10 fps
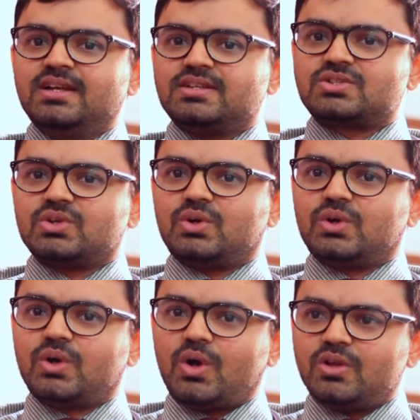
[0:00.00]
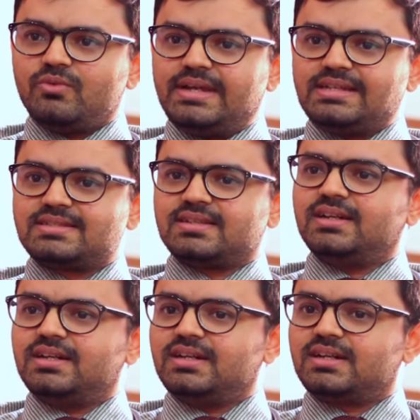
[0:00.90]
So always
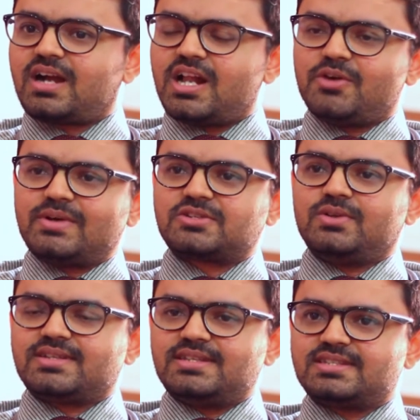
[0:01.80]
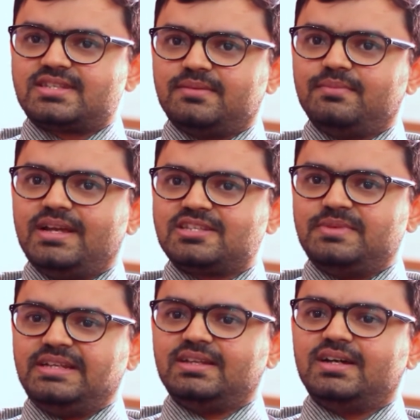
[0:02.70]
cardiovascular system has
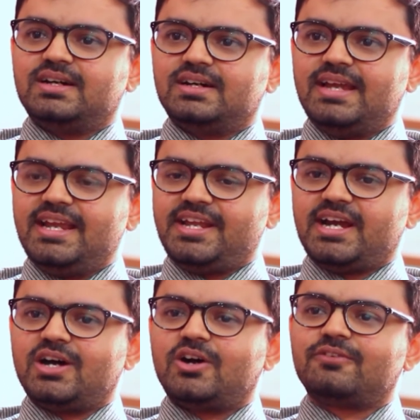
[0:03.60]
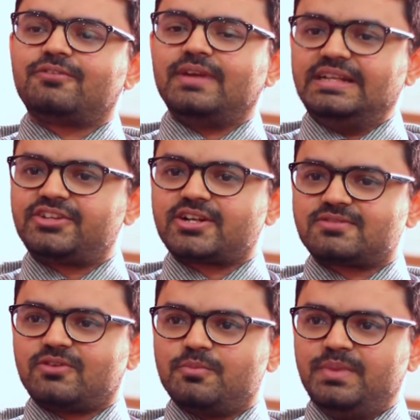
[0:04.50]
been an area of
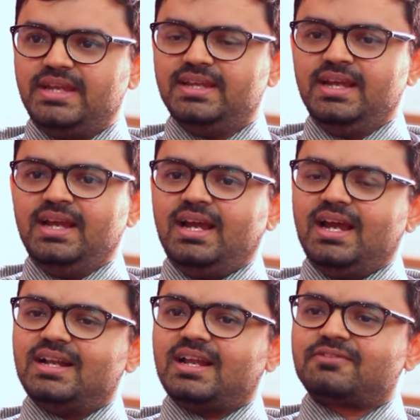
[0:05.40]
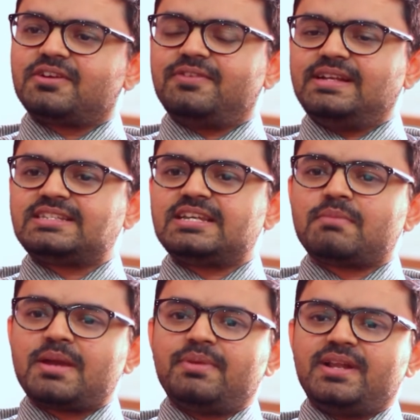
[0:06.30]
interest for me. And after finishing
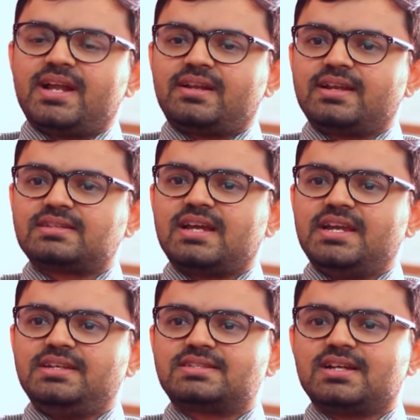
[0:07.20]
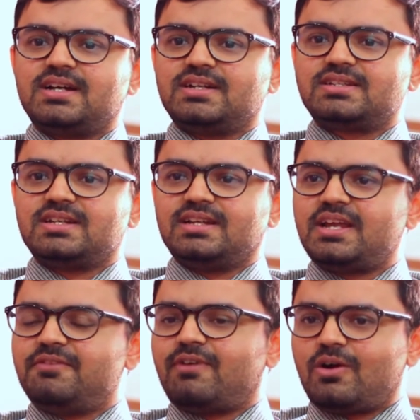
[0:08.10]
my pediatrics, I searched and
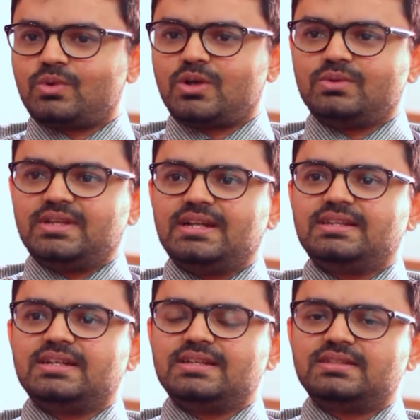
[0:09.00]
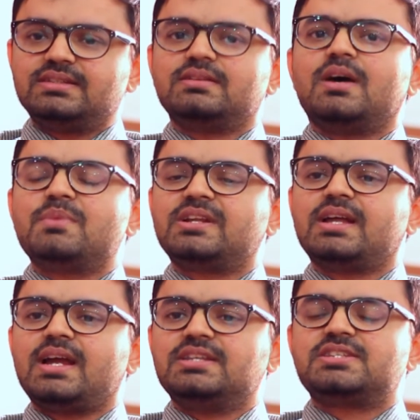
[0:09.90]
I found out that the
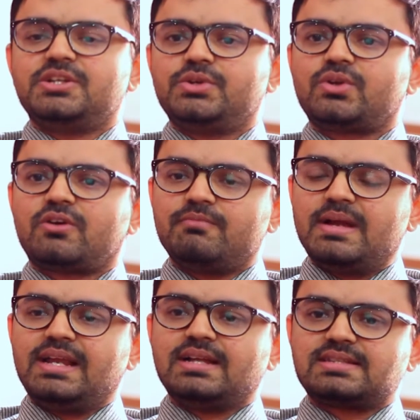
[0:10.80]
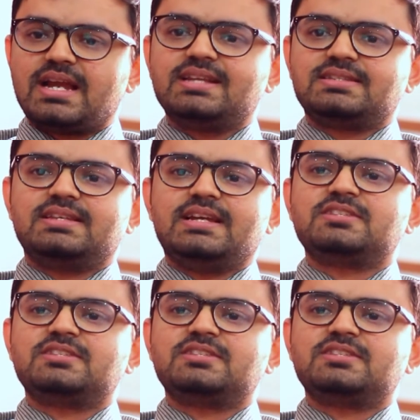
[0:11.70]
Amrita Institute of Medical Science